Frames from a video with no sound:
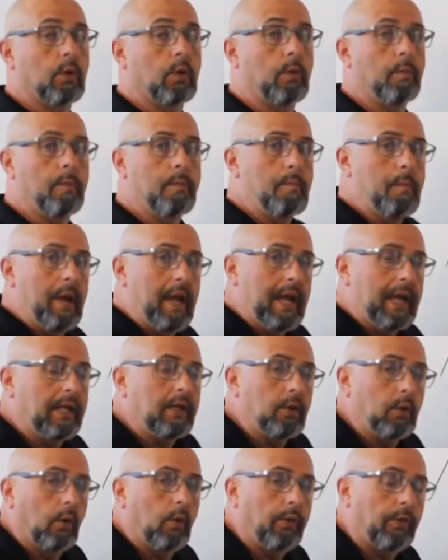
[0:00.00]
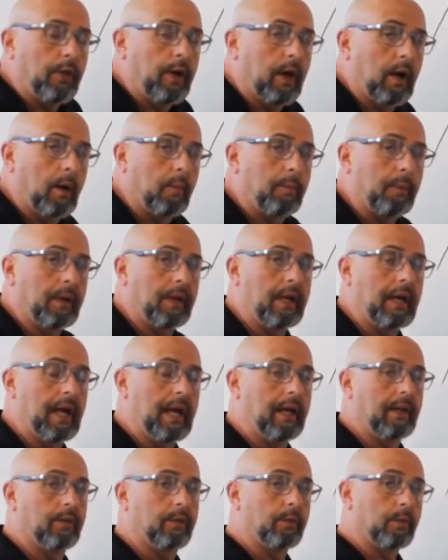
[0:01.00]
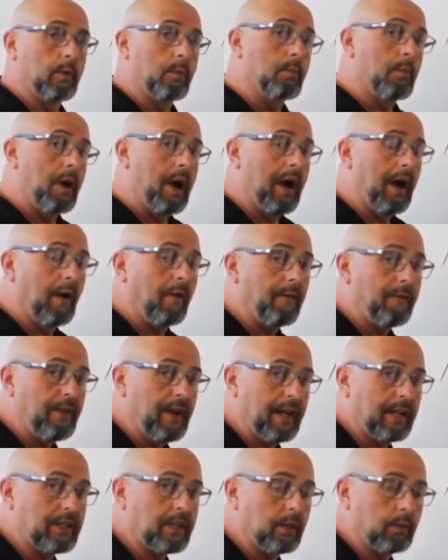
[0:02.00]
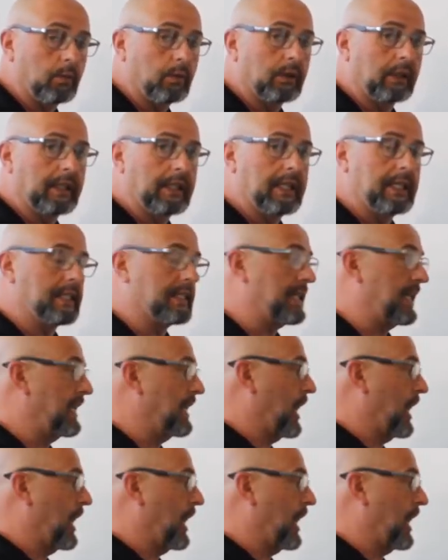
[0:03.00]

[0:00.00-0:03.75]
manual therapy and through myofascial release and